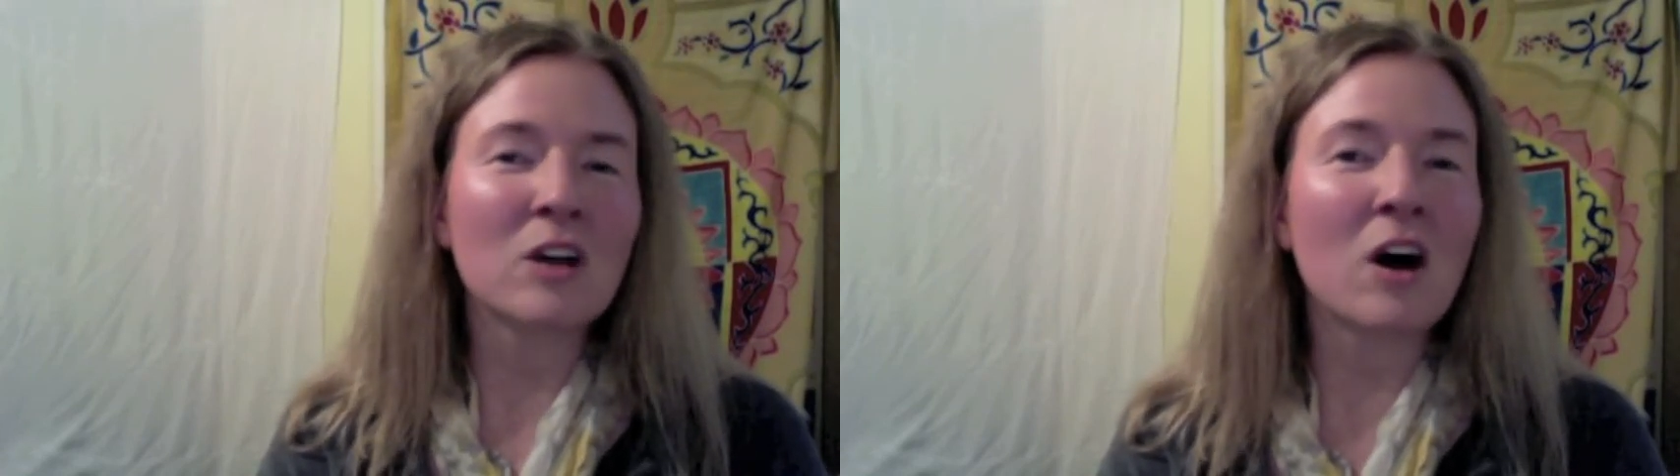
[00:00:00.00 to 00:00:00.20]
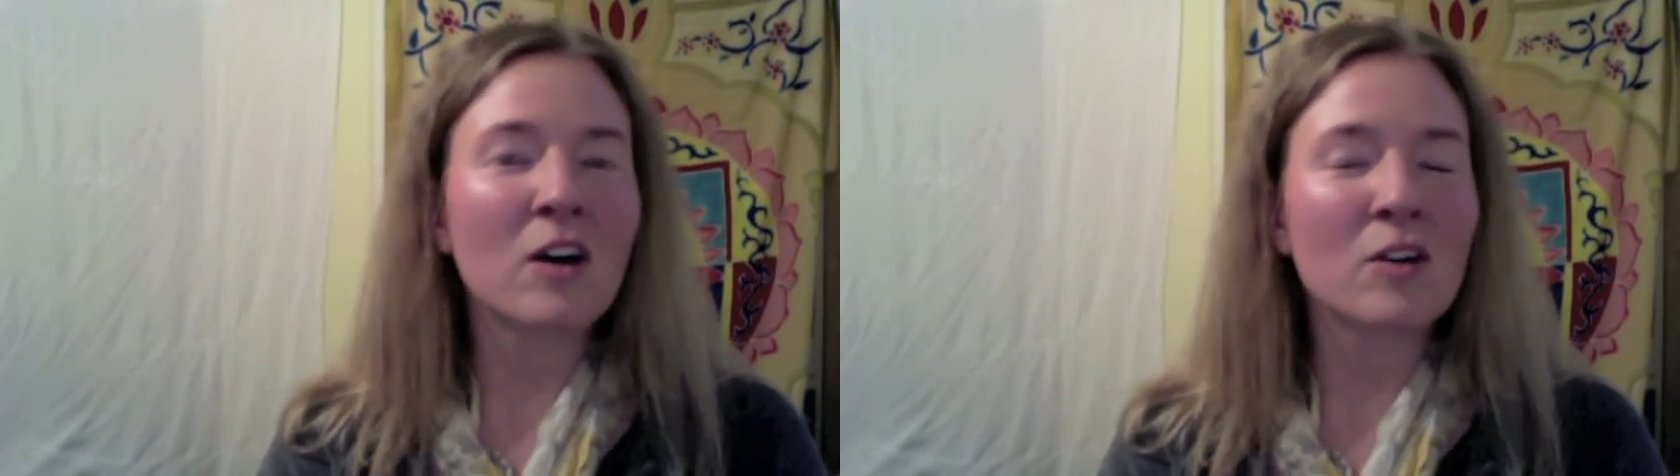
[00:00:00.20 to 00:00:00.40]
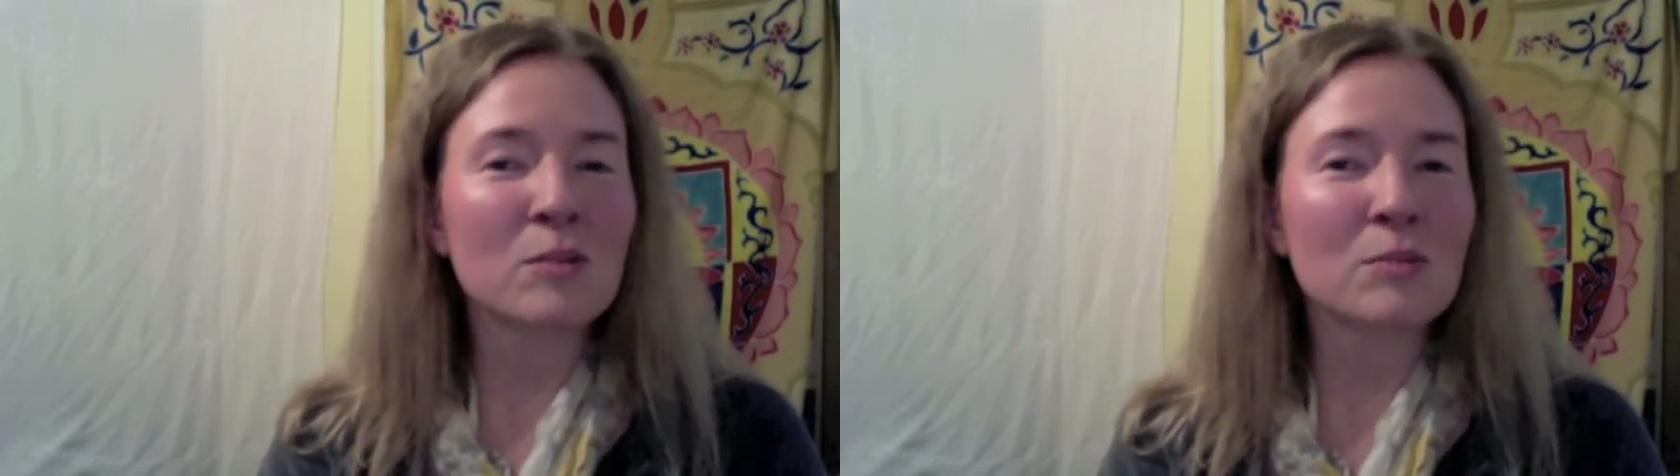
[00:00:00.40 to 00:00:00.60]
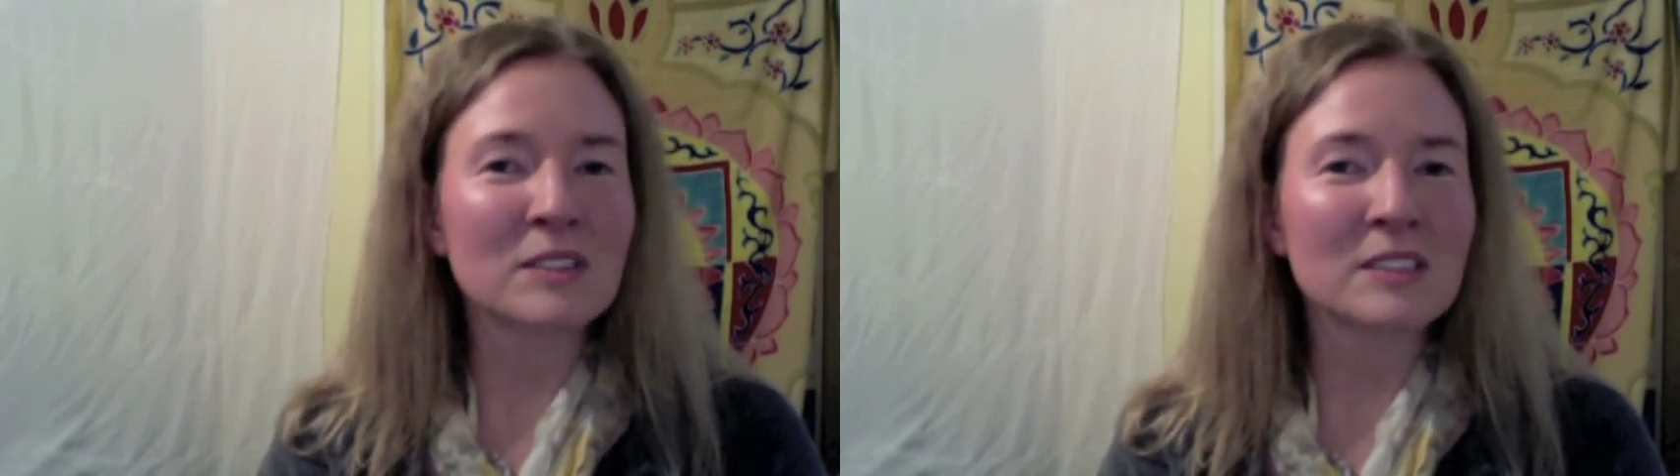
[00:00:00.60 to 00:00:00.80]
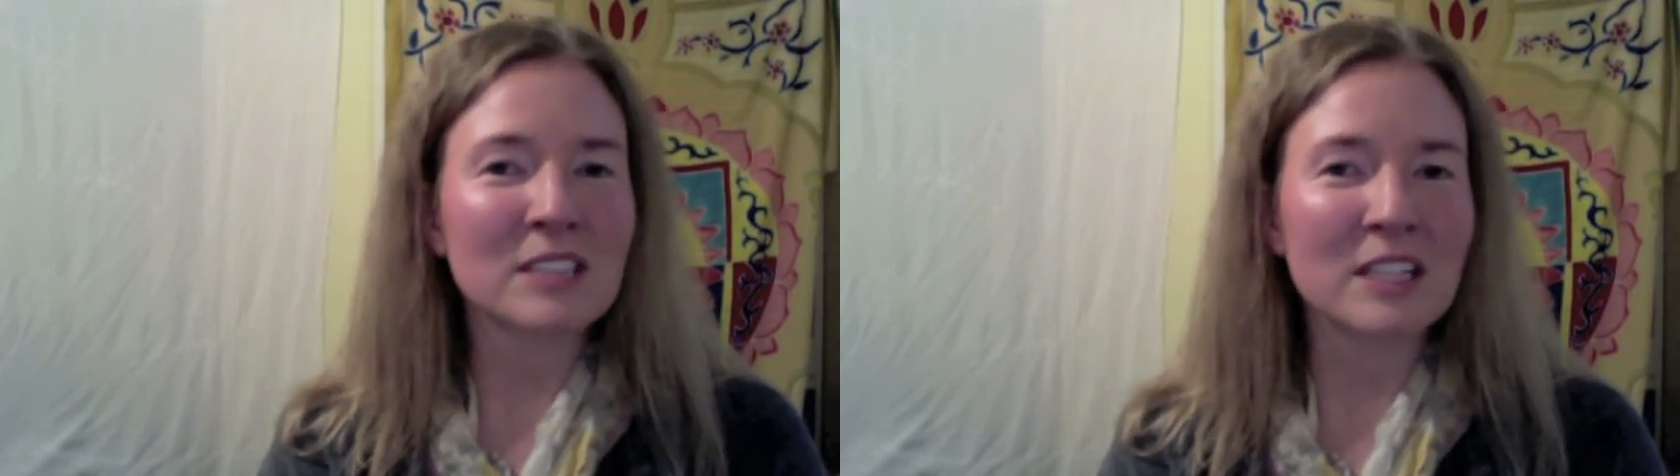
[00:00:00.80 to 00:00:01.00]
encore
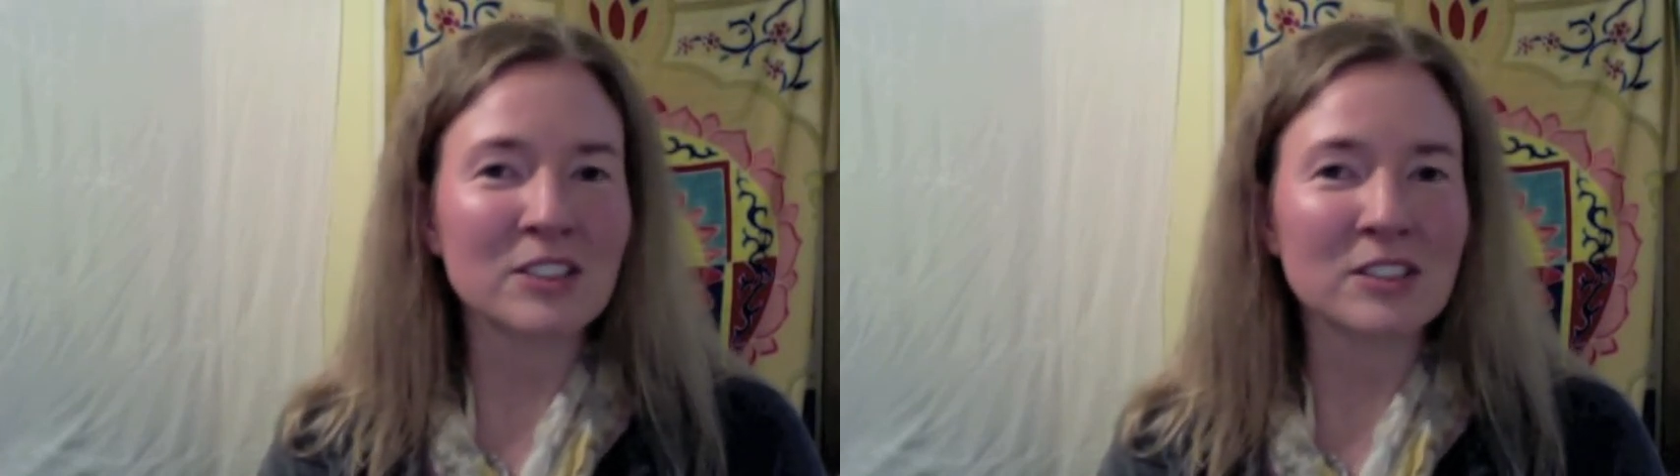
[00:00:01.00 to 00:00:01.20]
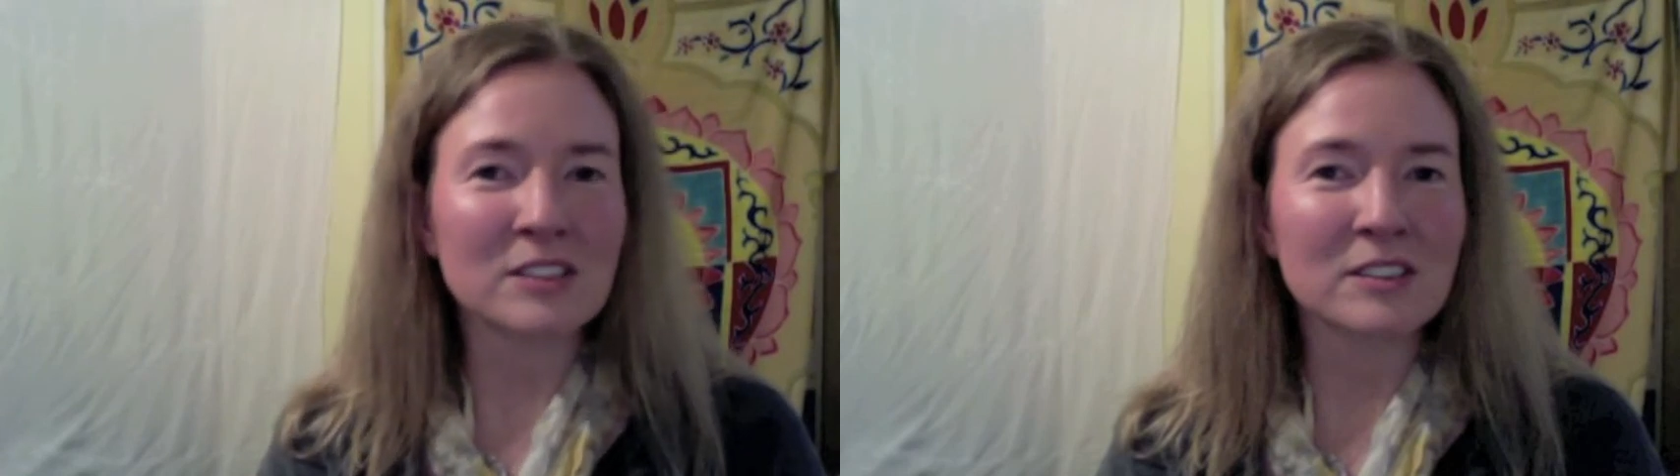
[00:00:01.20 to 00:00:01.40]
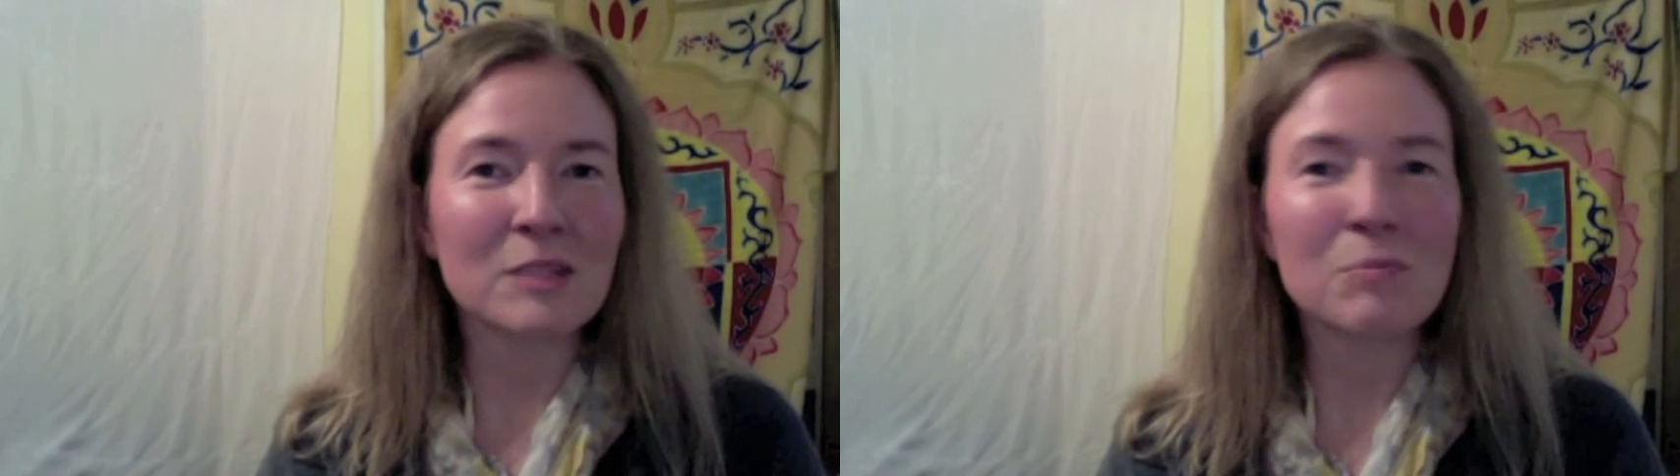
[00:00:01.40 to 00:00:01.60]
presentations.